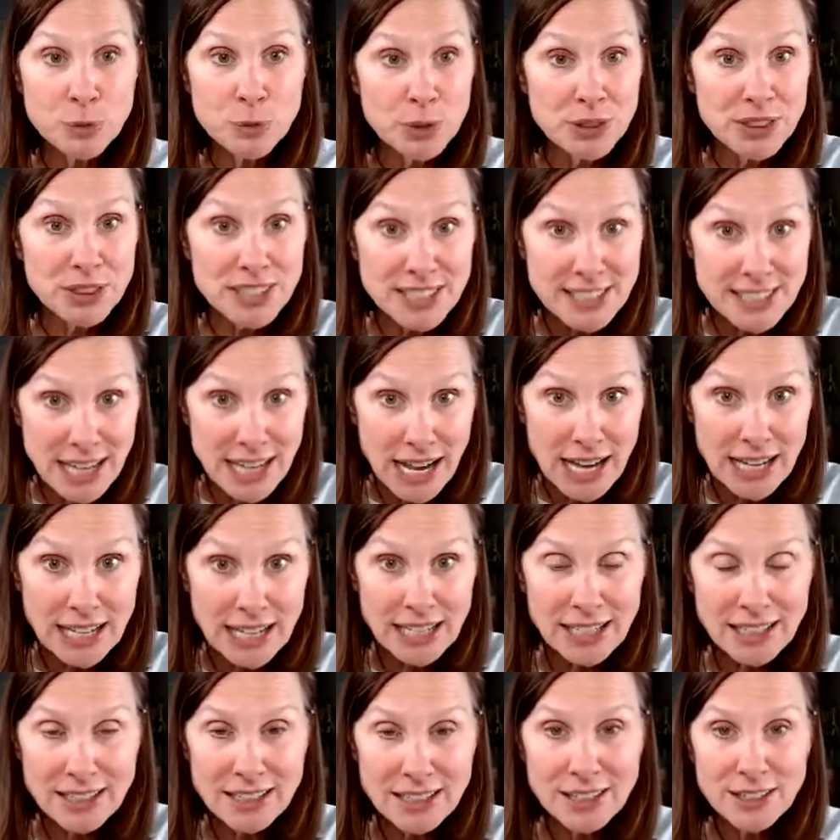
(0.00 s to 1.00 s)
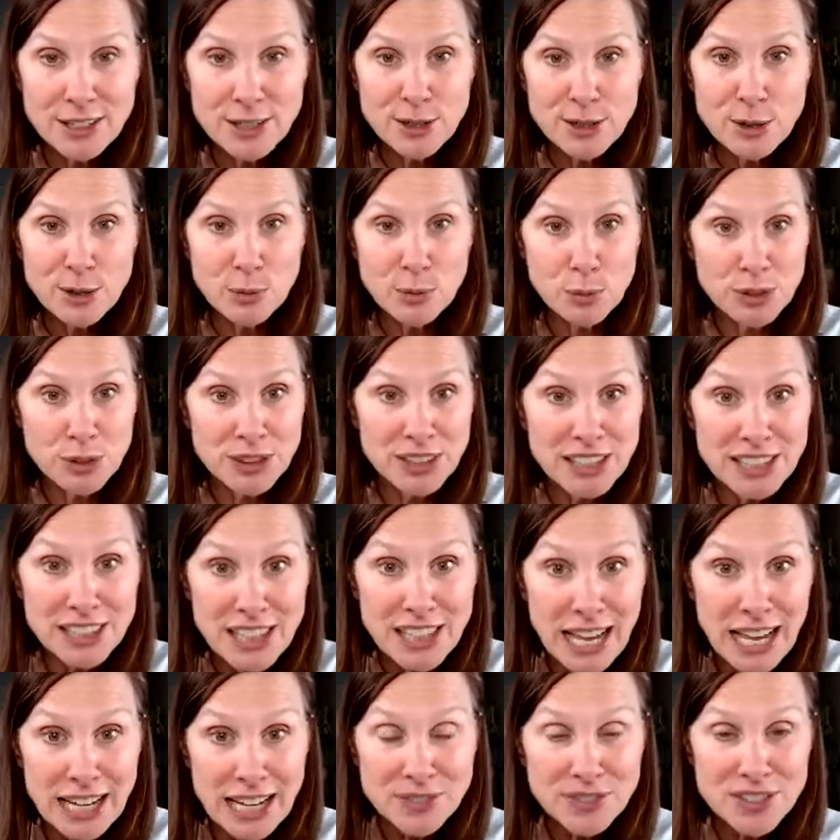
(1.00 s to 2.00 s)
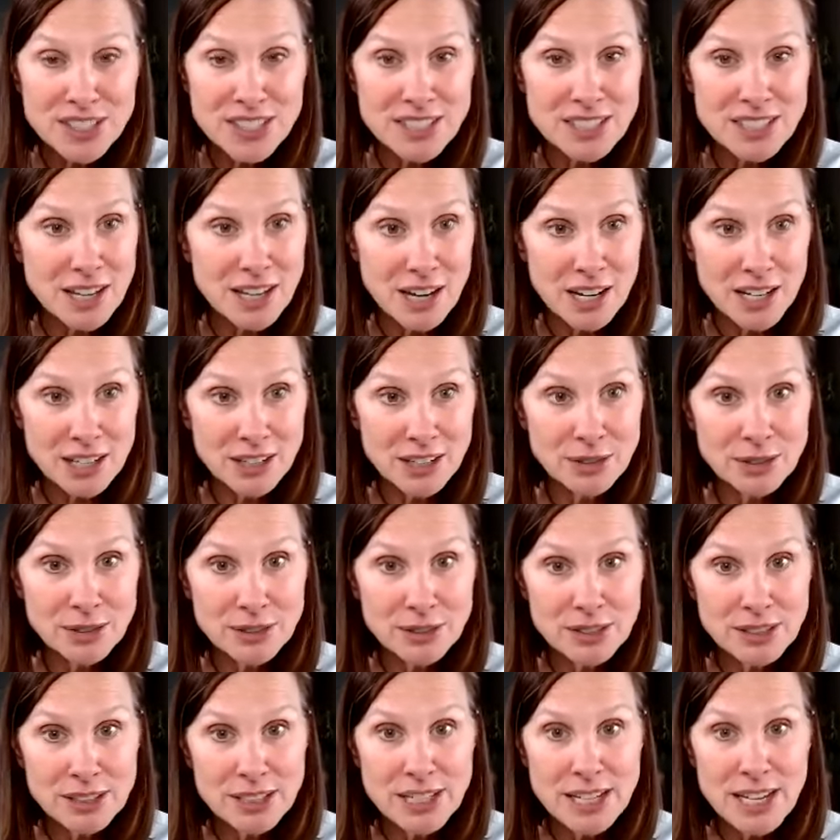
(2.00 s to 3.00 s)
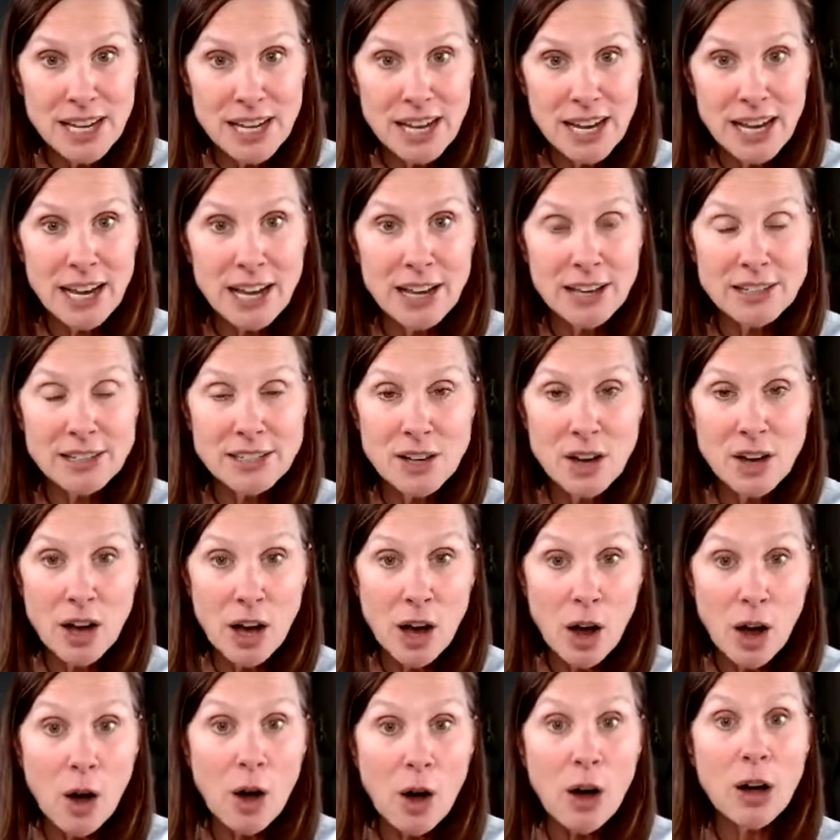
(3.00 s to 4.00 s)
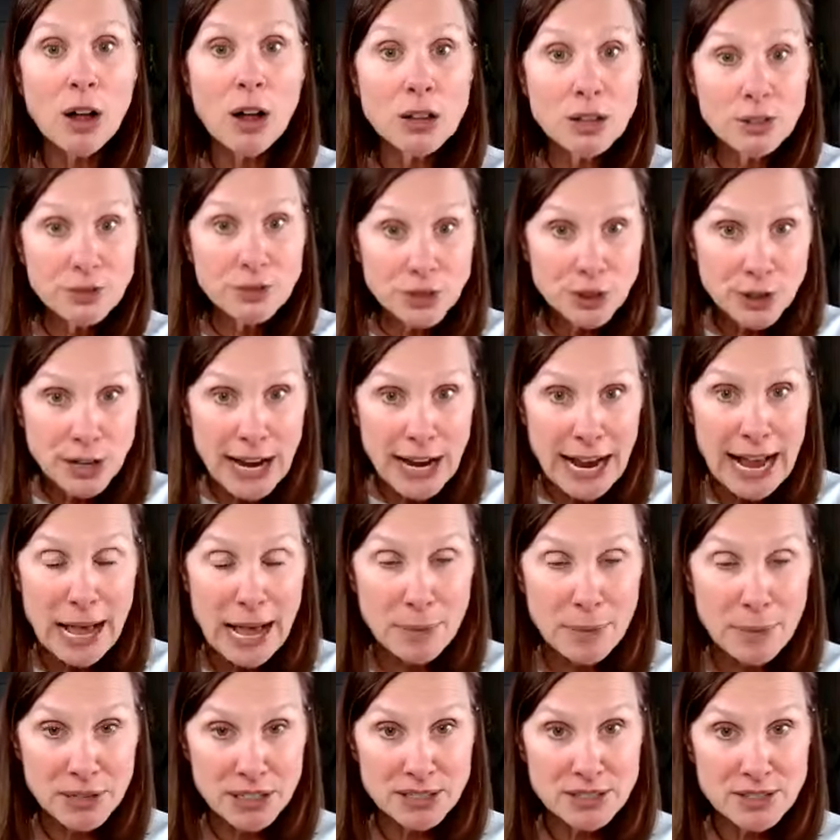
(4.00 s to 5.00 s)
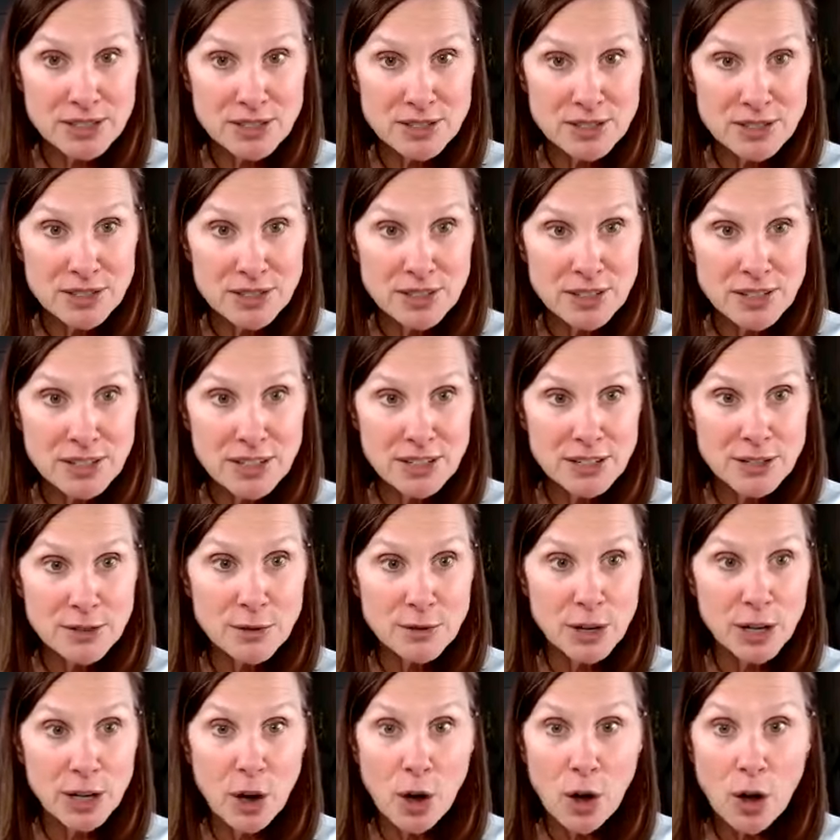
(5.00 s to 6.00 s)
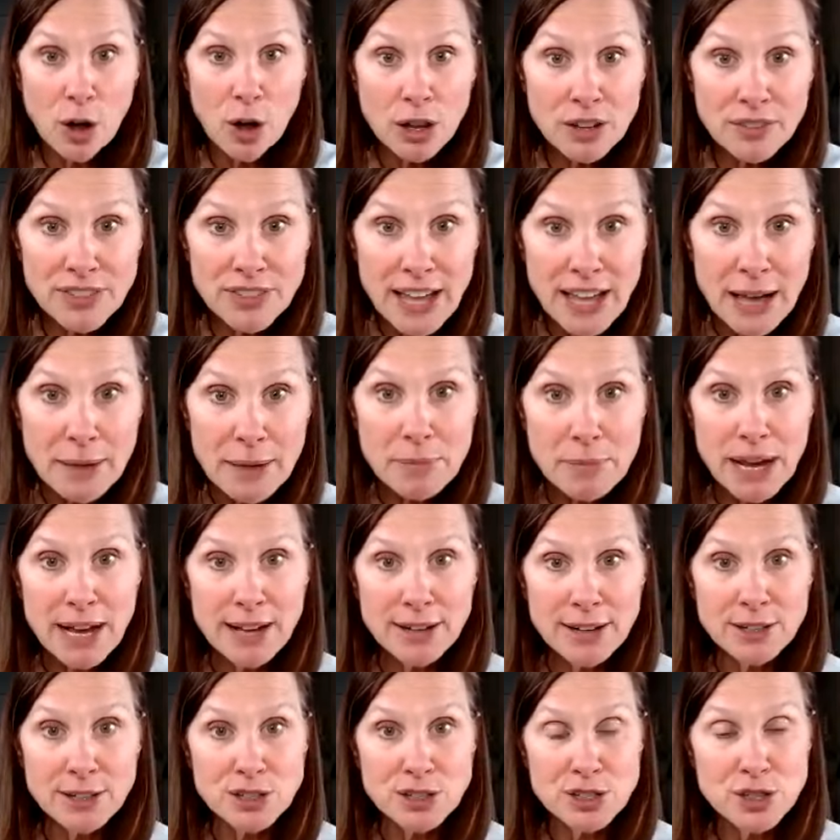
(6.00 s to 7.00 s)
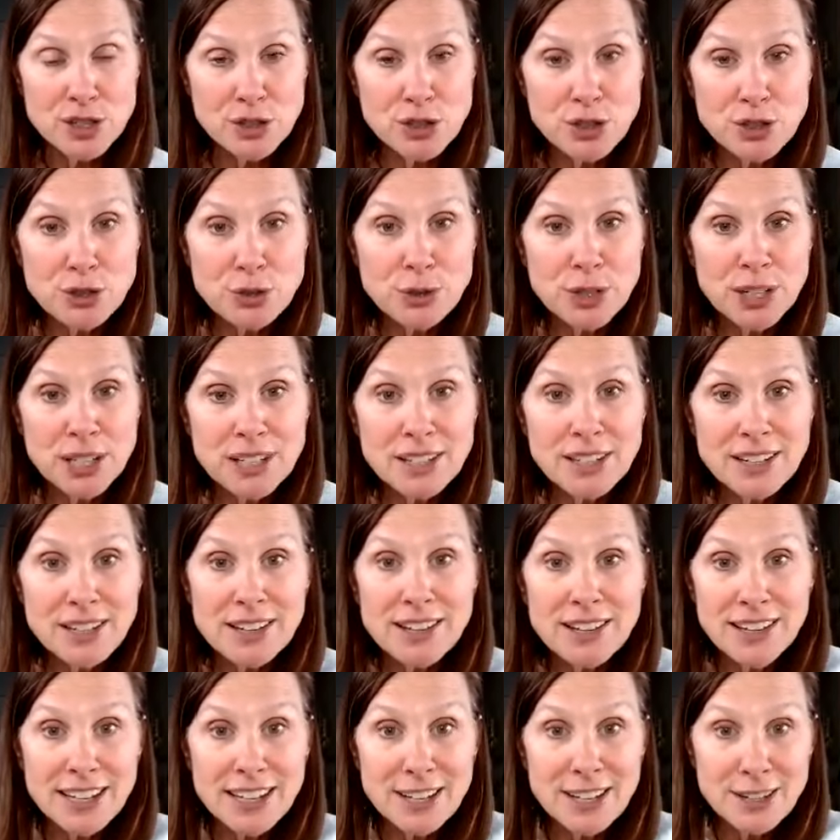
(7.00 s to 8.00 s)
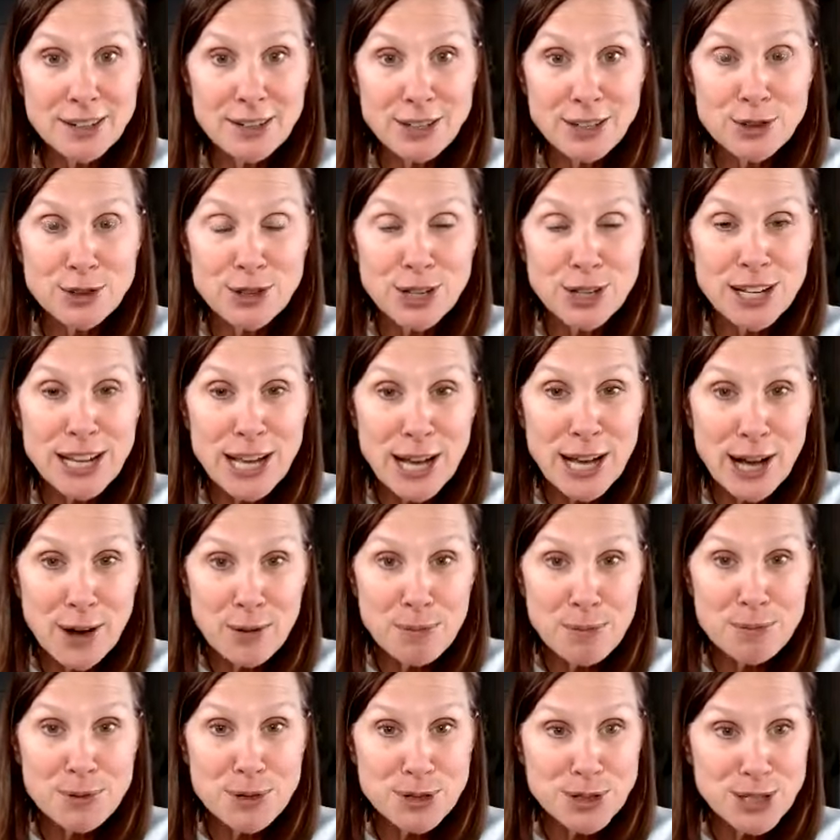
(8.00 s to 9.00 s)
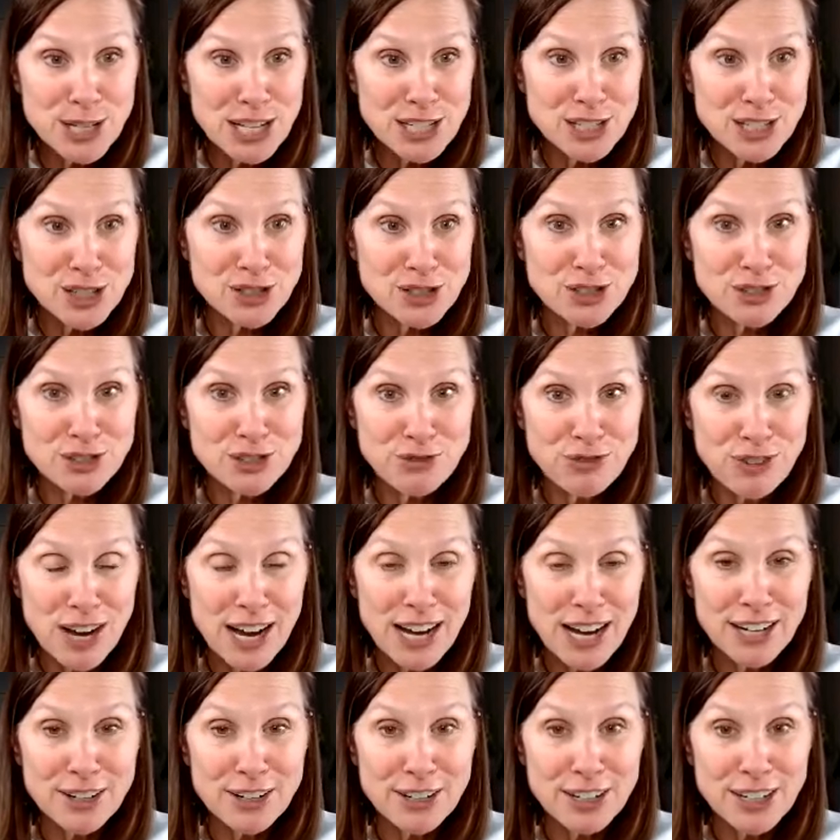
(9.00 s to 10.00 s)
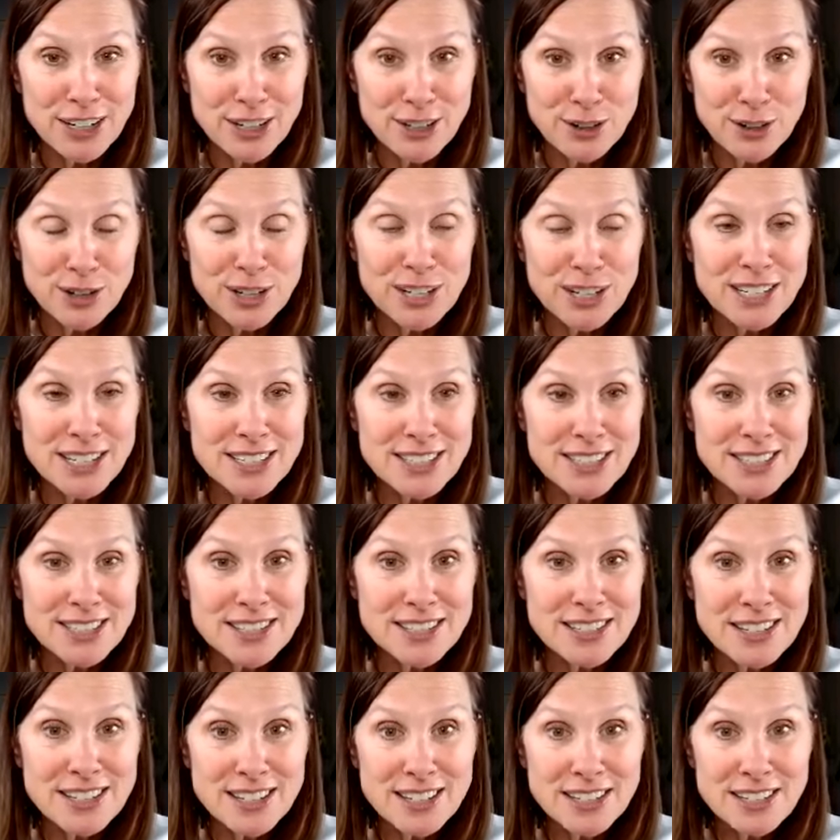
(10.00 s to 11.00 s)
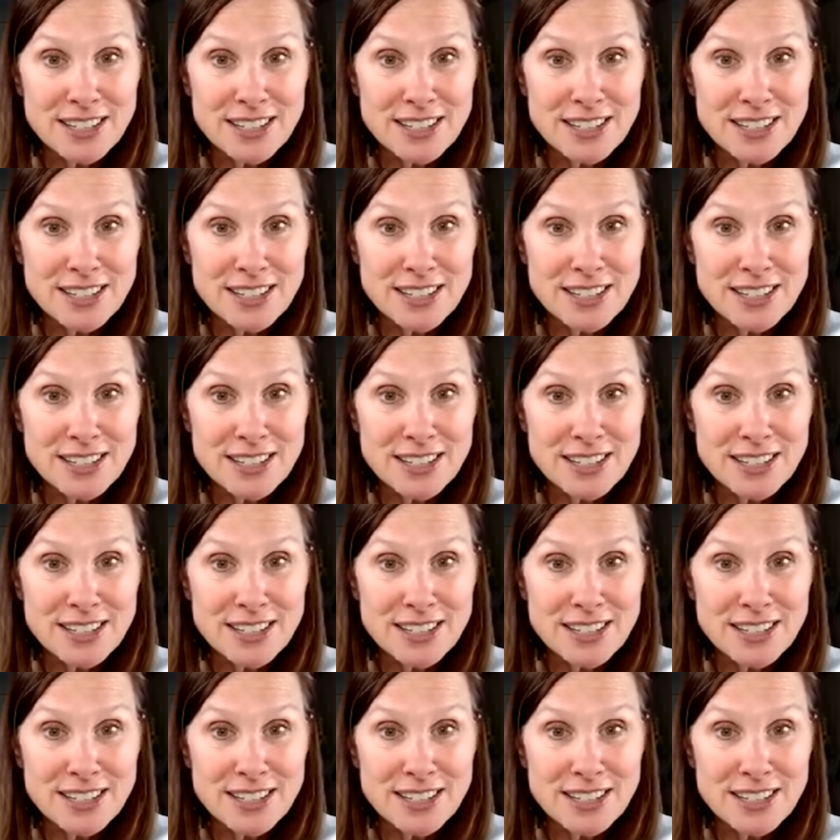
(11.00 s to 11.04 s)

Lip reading: with the diet and with the lifestyle and all of your habits, right? All of that matters. So you can help your digestive fire increase